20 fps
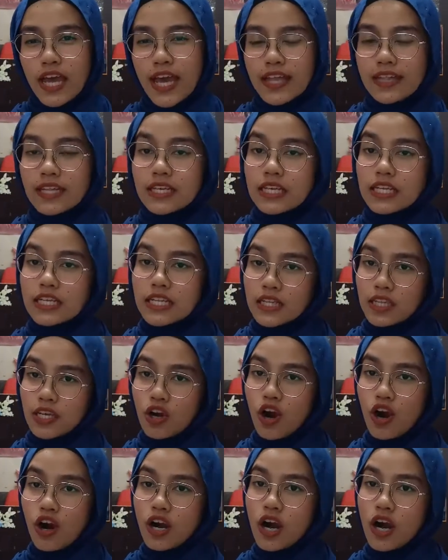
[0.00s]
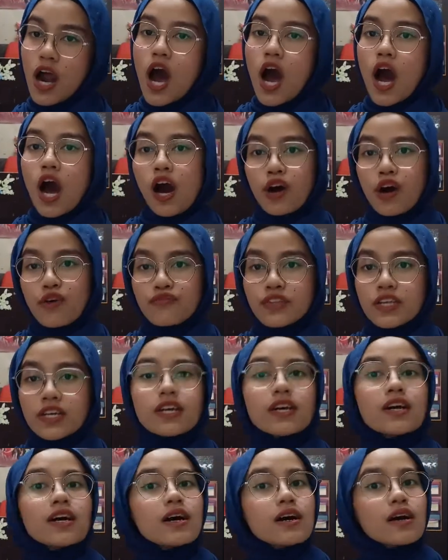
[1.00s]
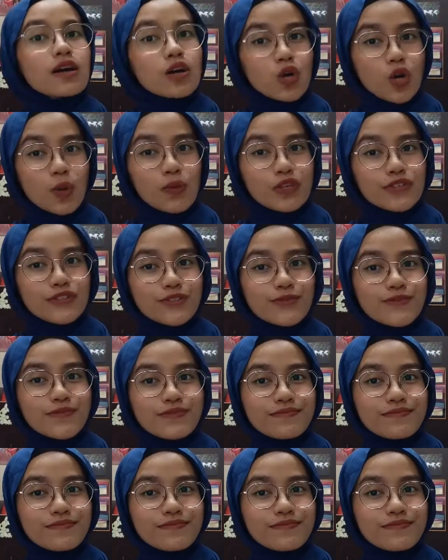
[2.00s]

at the kinetic core of the chromosome.